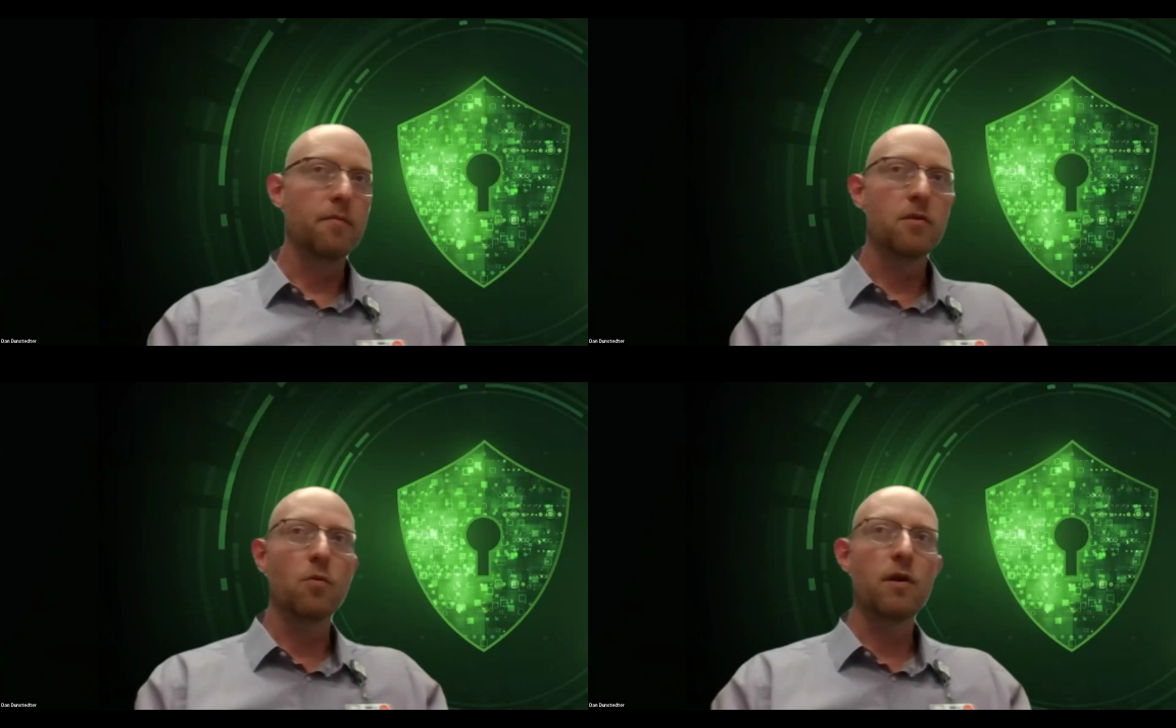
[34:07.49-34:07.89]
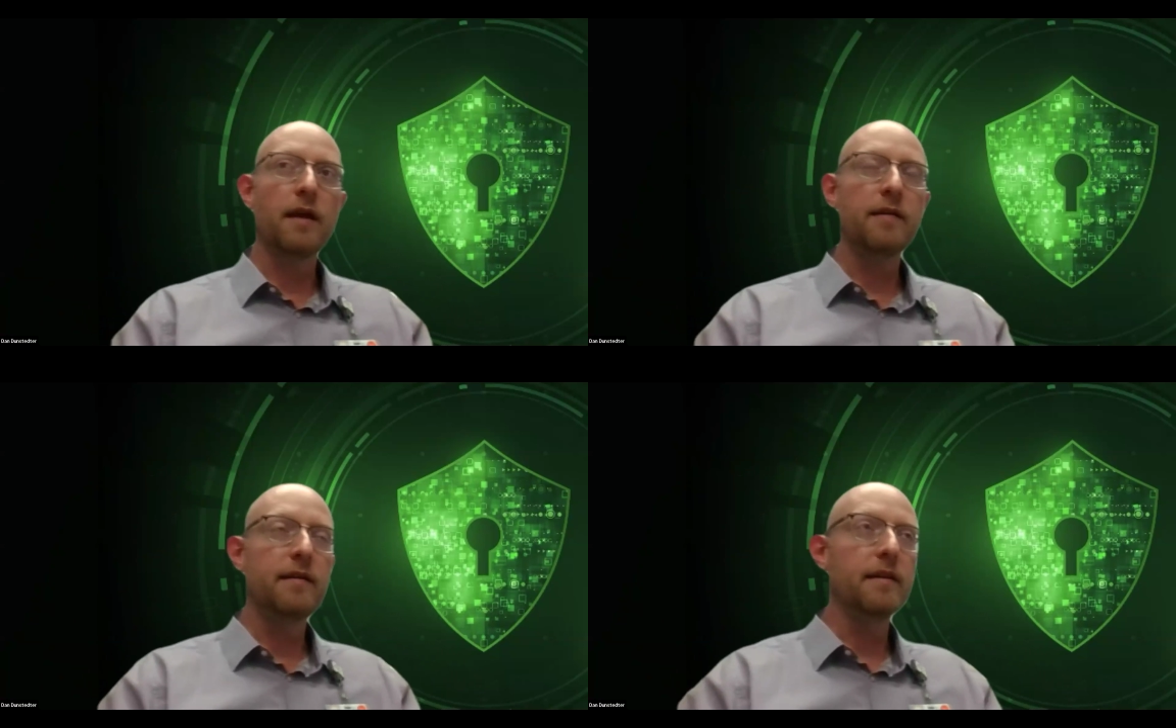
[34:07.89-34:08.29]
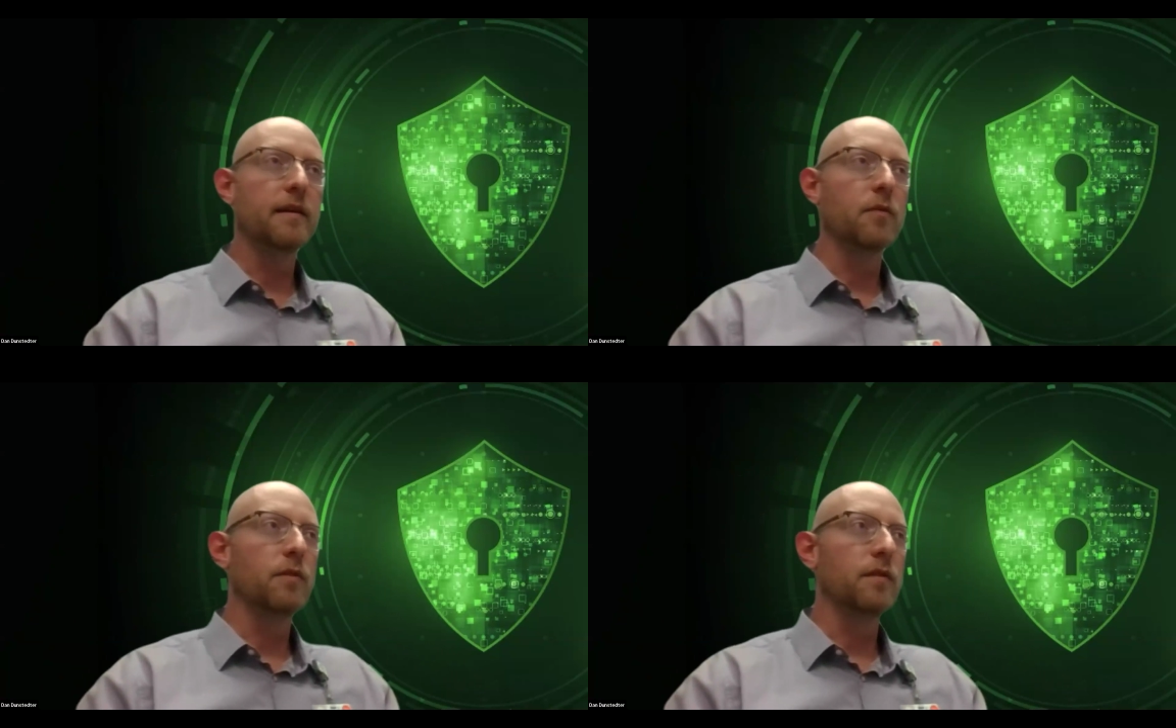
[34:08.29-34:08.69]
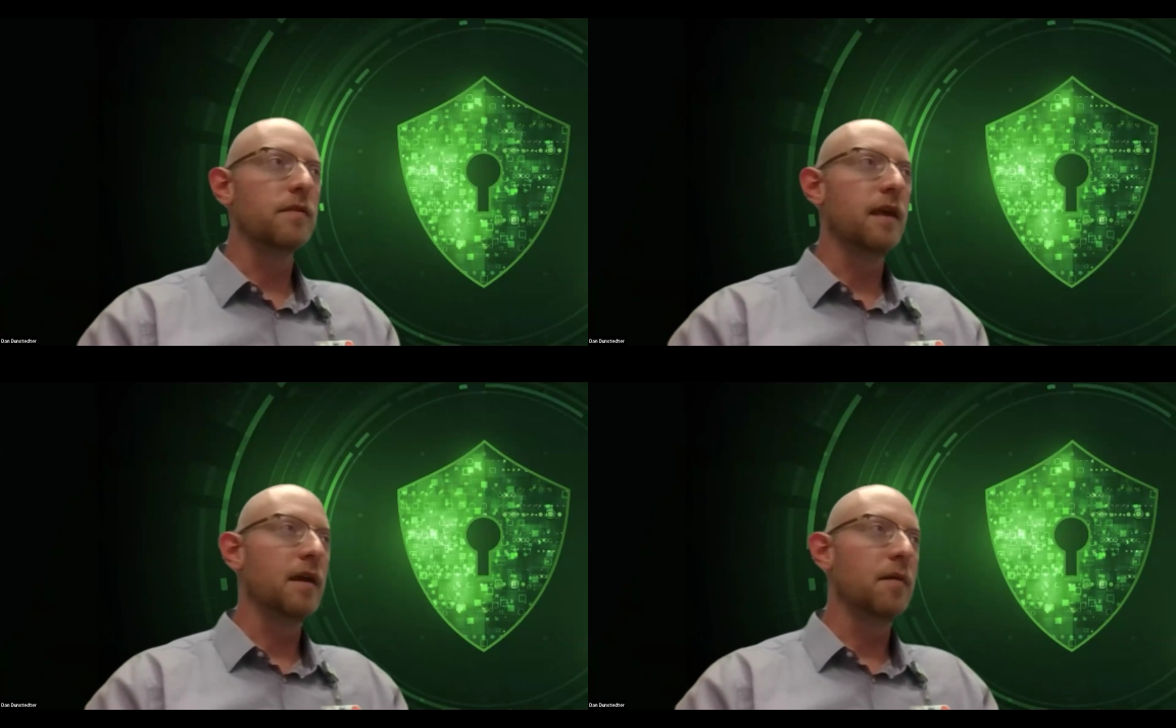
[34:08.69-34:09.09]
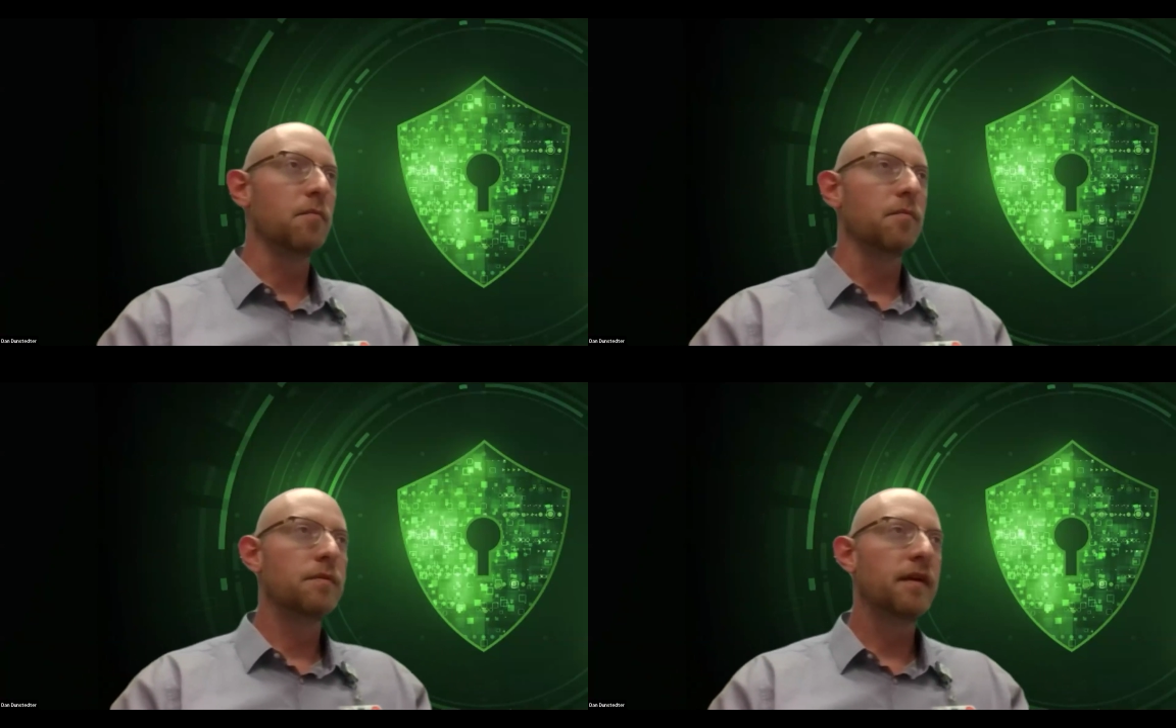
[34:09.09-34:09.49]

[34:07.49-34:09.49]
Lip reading: So we're not dealing with the same